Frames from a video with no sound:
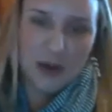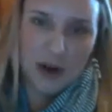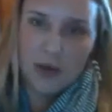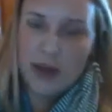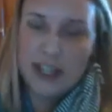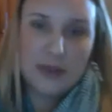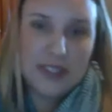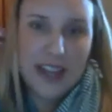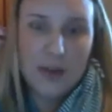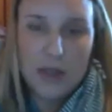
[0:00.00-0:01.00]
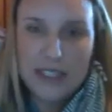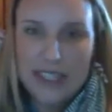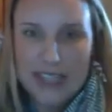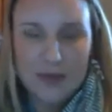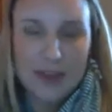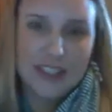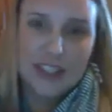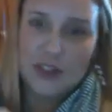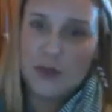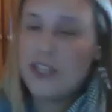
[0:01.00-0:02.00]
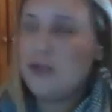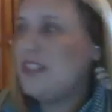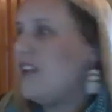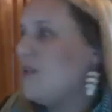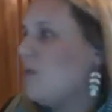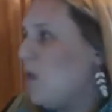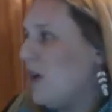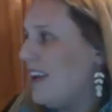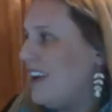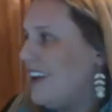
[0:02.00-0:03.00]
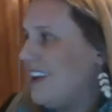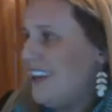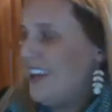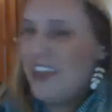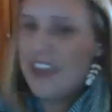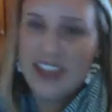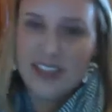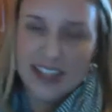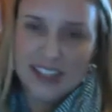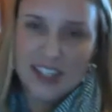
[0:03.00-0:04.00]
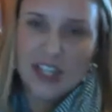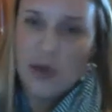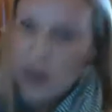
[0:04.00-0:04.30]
or what you say in one text message, or what you say in one thing. That's,